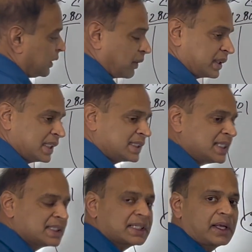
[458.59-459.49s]
Now, this
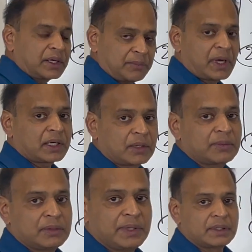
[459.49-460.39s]
is
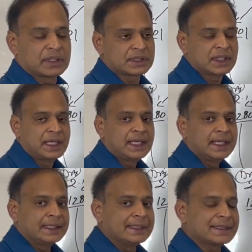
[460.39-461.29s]
remarkable, because
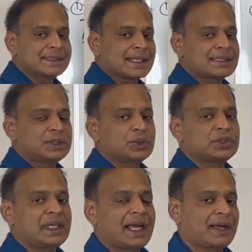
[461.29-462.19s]
this doesn't
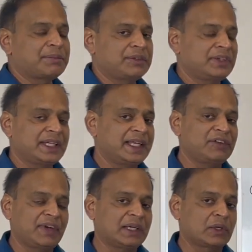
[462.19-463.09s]
usually happen with any
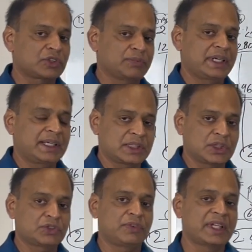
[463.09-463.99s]
weight loss
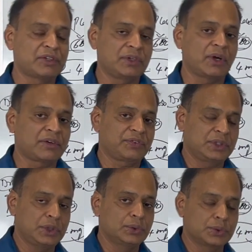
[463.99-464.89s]
medications that we often
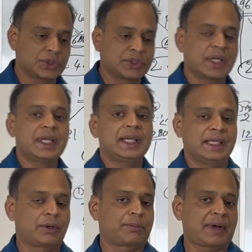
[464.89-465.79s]
use
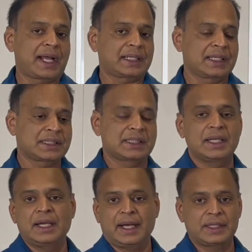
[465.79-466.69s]
in our practice,
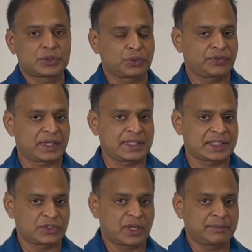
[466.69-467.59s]
and so far
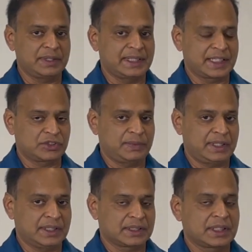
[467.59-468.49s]
that's not been the
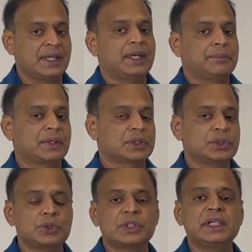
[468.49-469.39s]
experience. Because
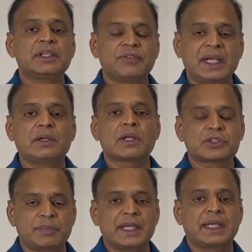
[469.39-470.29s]
usually the weight
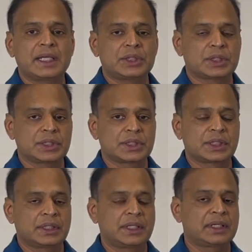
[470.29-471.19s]
loss medications
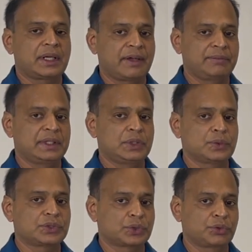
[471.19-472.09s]
that have been
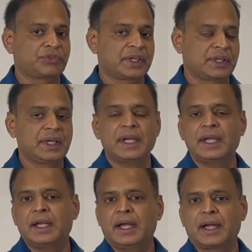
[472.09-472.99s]
used so far
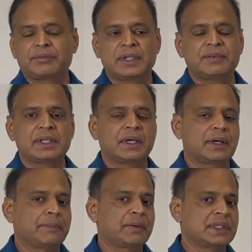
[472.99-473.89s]
have given
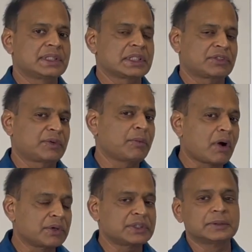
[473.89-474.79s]
results of
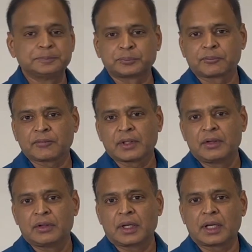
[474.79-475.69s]
about
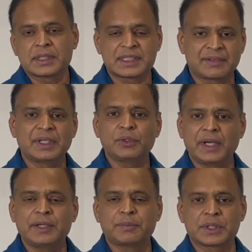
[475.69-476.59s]
7 to
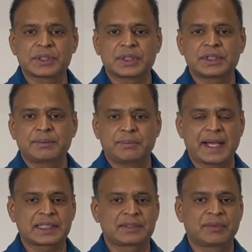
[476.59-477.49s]
8%
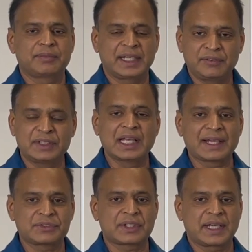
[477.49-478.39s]
maximum, and with
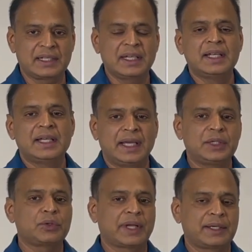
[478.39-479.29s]
lifestyle
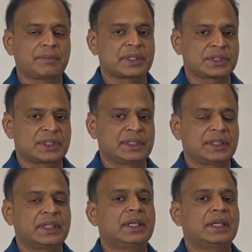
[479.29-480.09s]
8 to 9%.